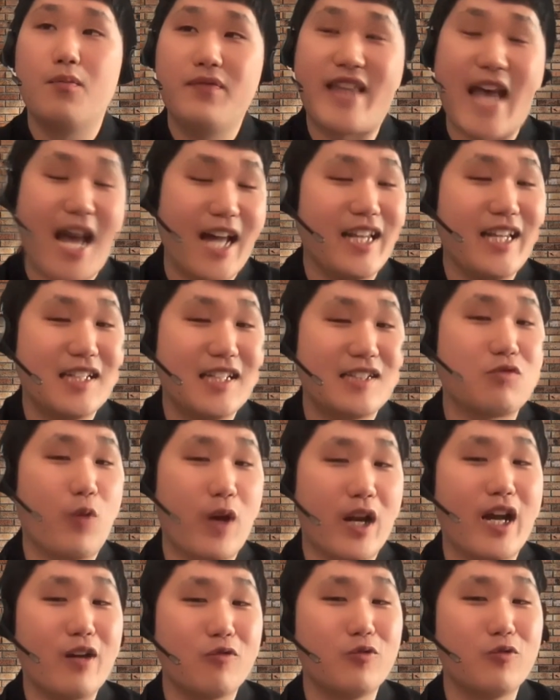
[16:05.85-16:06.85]
That is
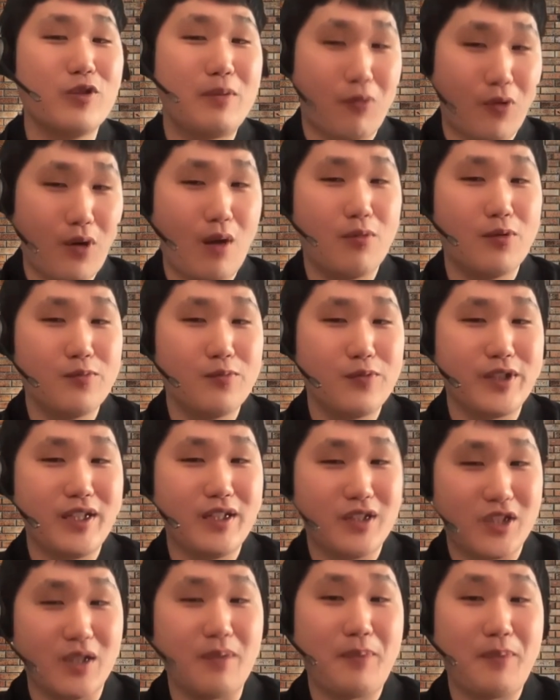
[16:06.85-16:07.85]
what I would
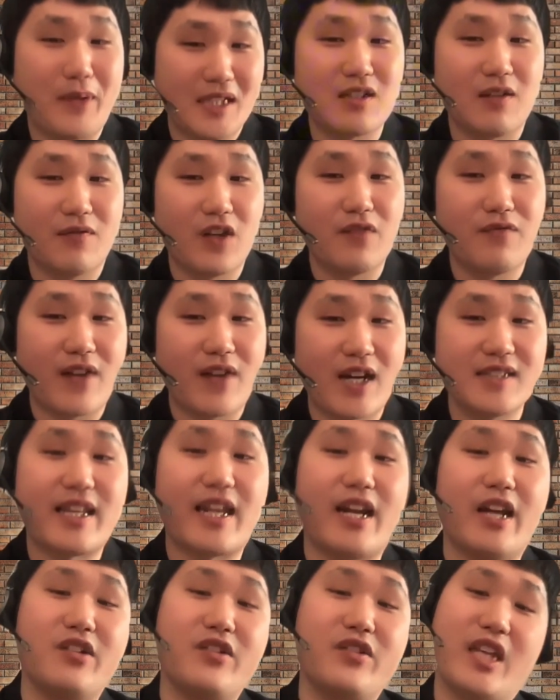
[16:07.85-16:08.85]
probably, the piece of advice
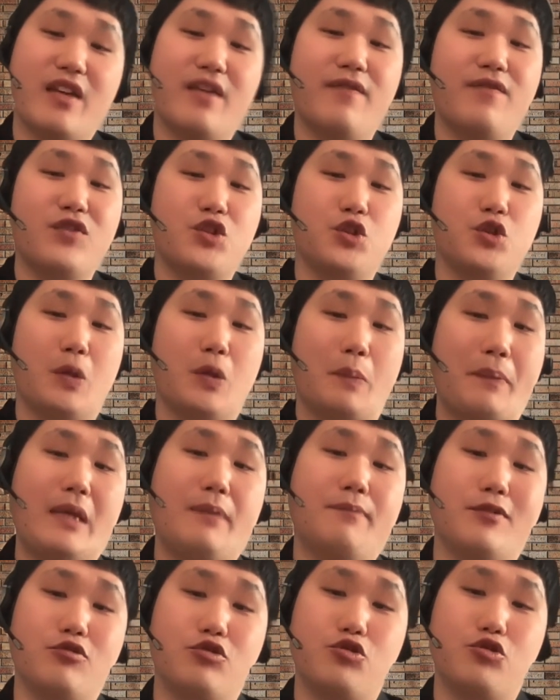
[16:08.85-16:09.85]
that I give to
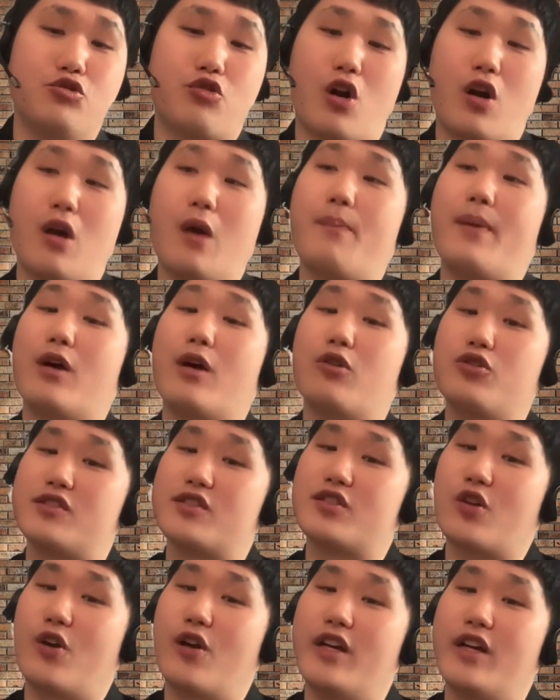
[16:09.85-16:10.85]
people who are about to
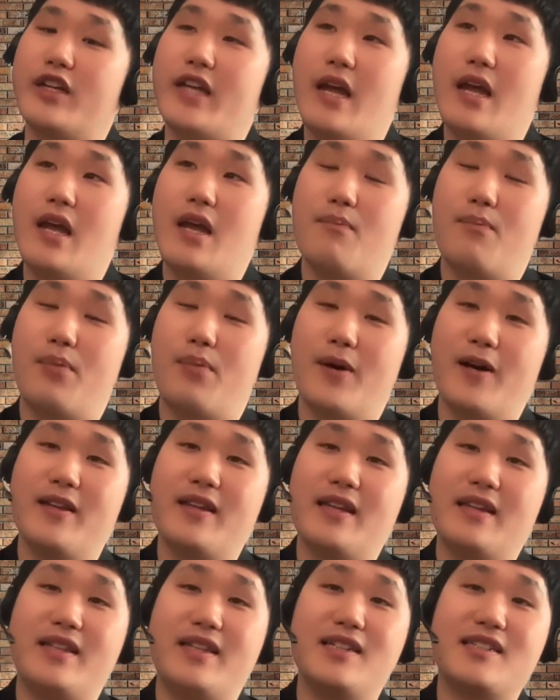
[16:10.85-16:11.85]
start.
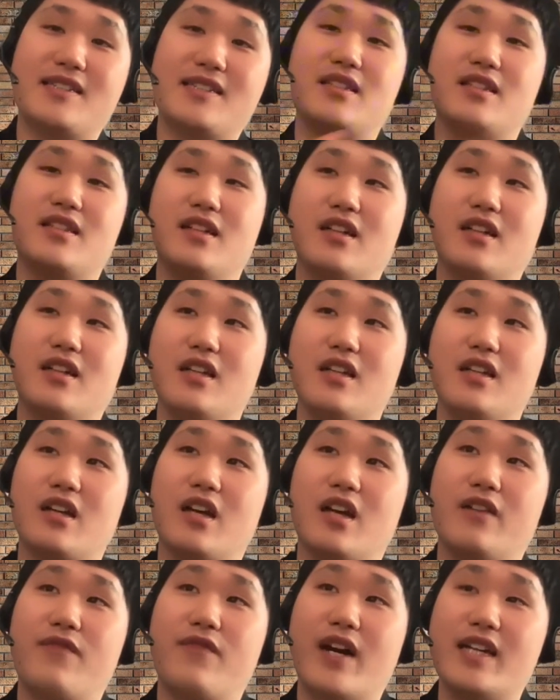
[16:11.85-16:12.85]
But this
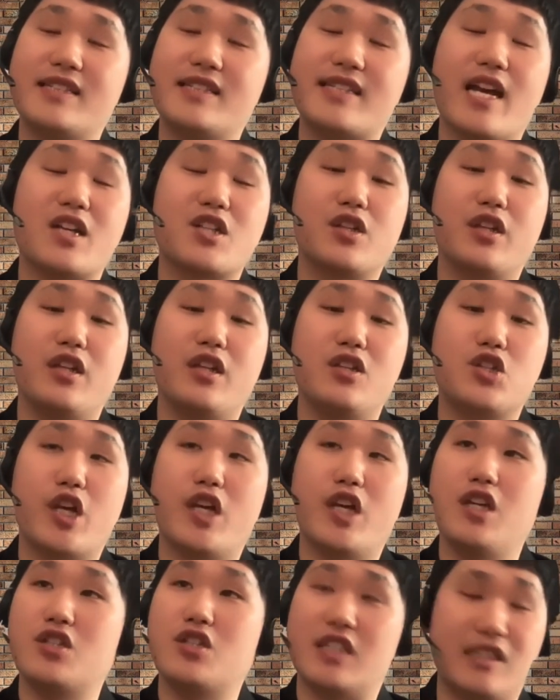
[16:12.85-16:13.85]
advice actually
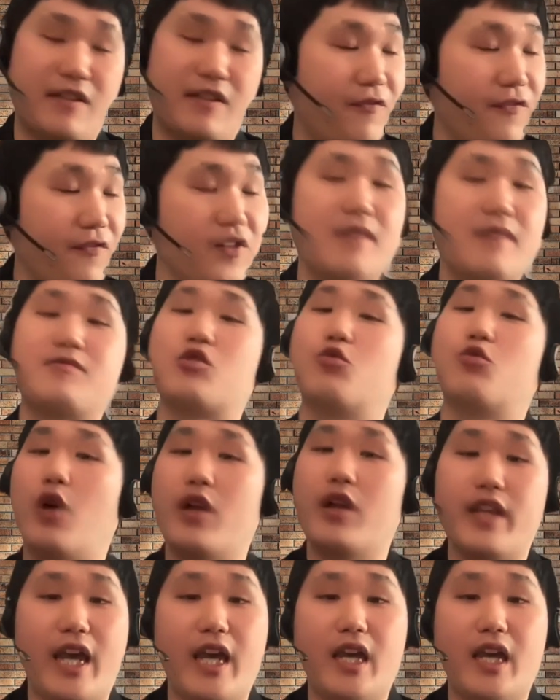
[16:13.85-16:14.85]
changed, it flips
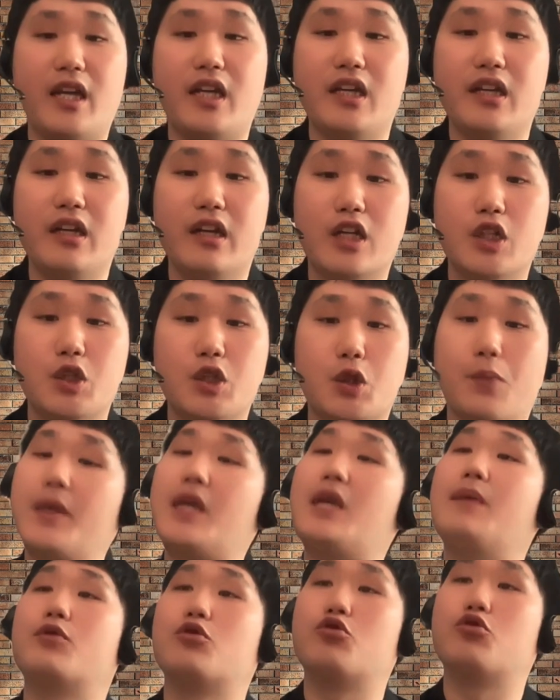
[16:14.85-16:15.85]
180 to
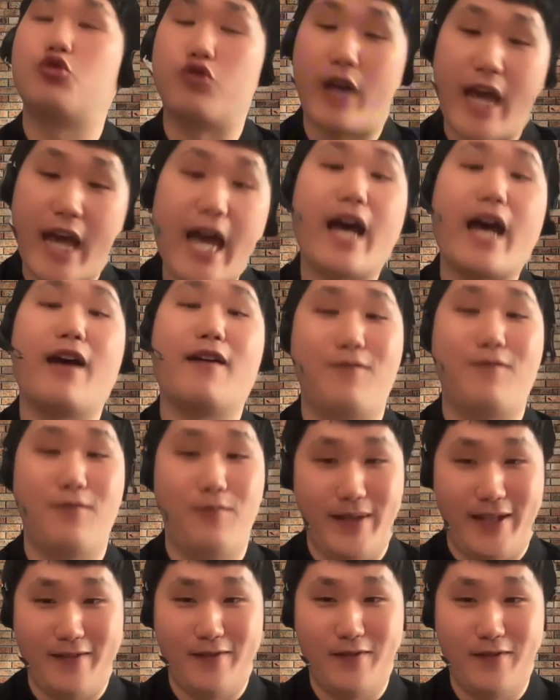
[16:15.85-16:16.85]
people who have
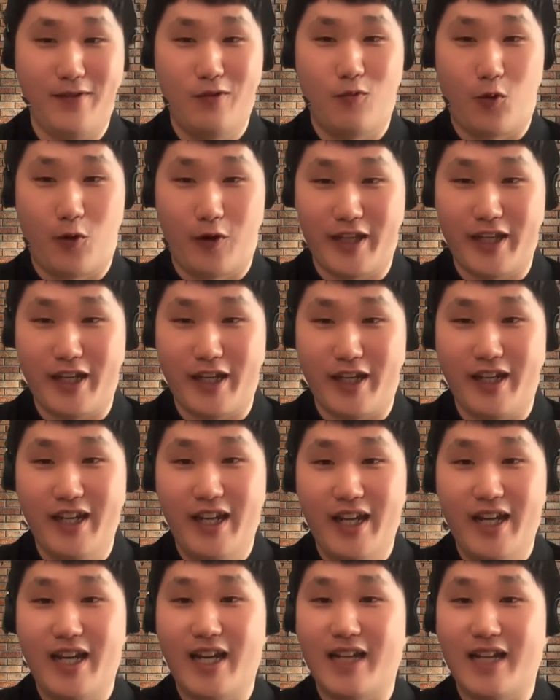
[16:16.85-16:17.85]
been working
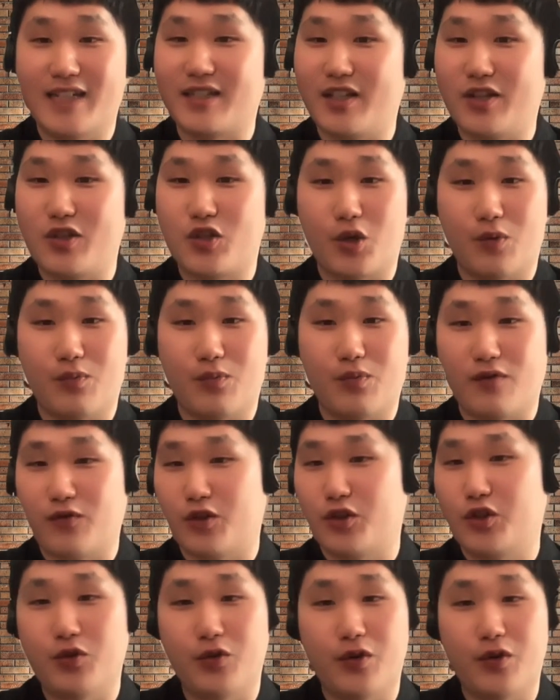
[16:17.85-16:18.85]
as an interpreter for
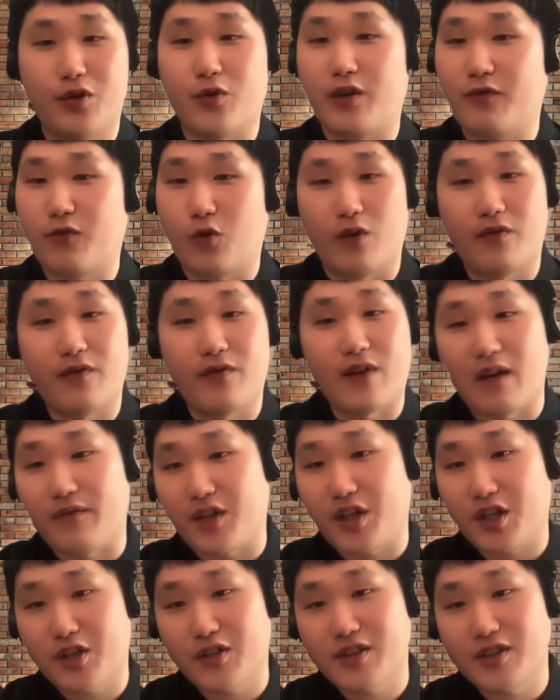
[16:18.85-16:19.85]
2, 3, 4, 5
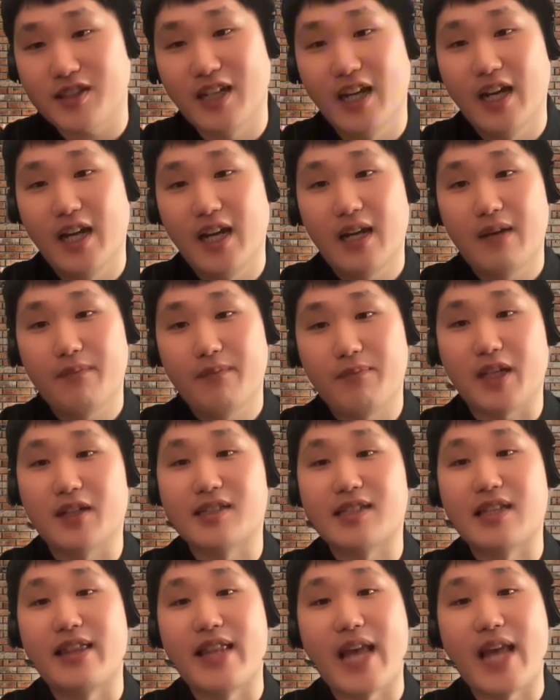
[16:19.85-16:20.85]
years,
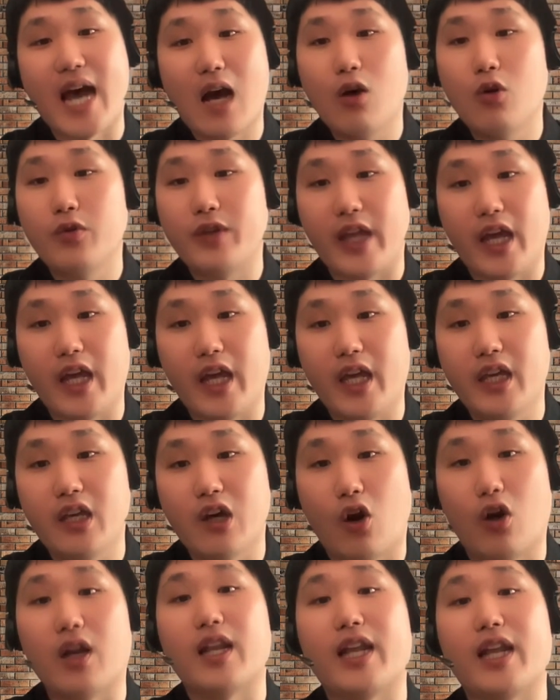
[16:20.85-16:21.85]
because now they
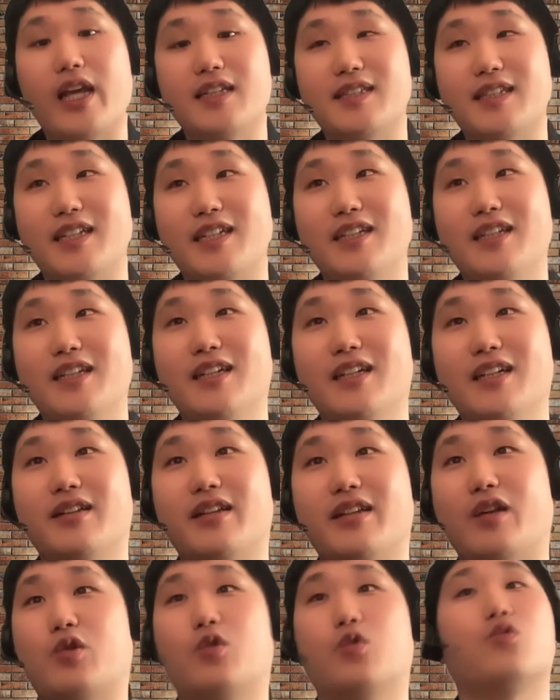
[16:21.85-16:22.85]
are lazy.
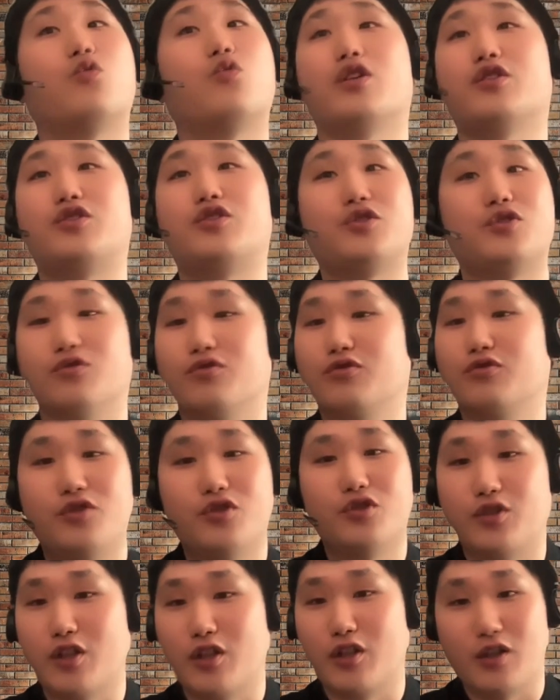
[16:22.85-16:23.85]
They don't want to
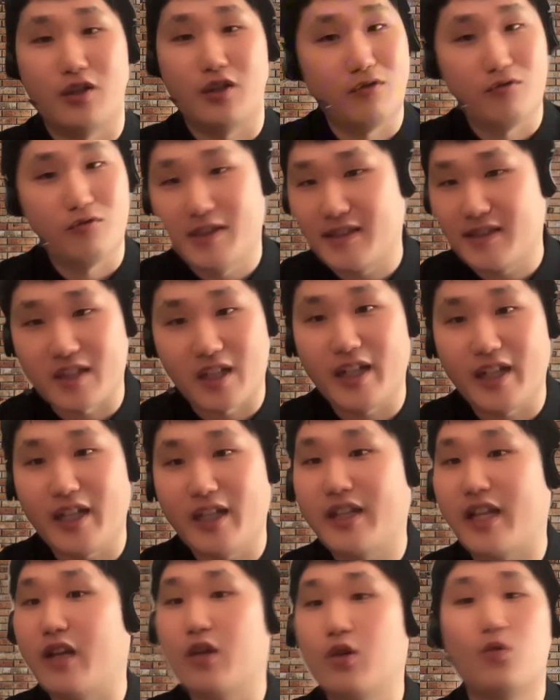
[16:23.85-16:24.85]
do the studying.
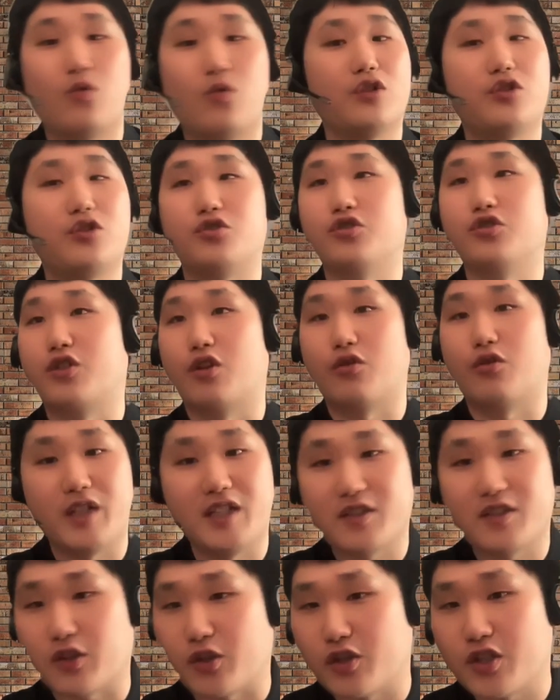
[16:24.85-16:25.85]
They don't want to do the
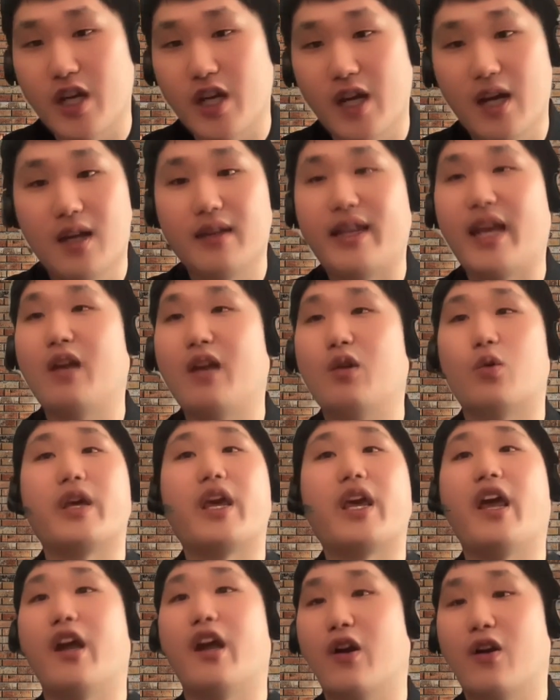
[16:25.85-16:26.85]
research. They don't
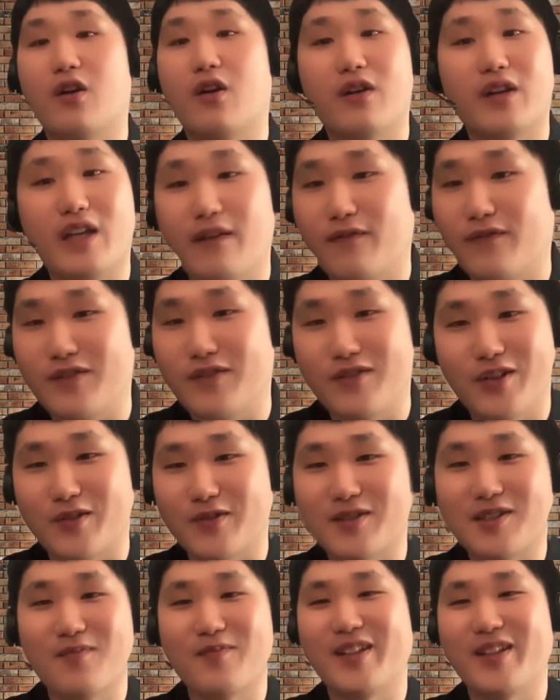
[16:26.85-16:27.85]
care if,
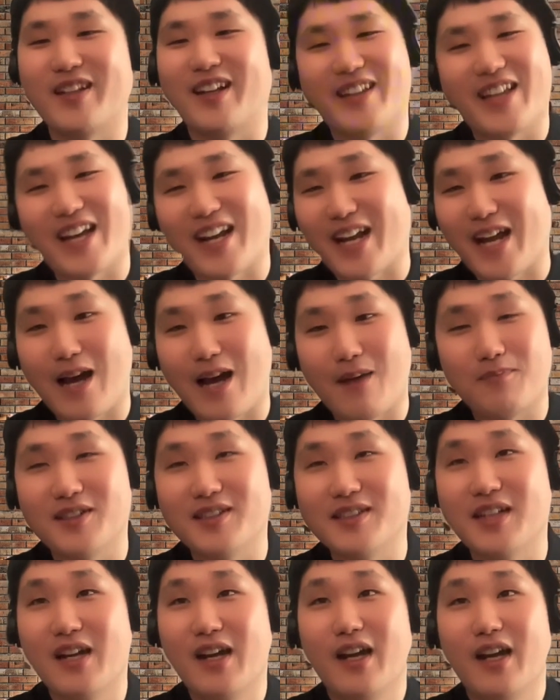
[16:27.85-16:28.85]
something like that happens.